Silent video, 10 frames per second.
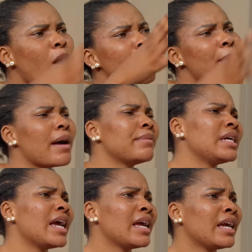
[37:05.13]
come back
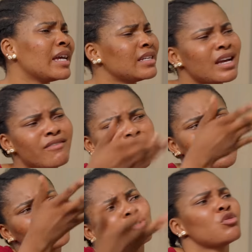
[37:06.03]
there again.
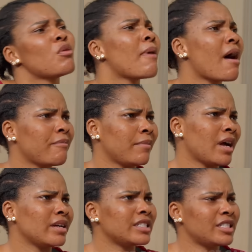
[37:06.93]
Never reach to Bab
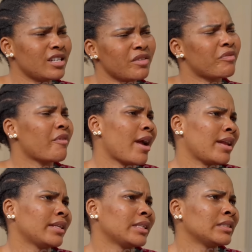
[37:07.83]
now. It's different.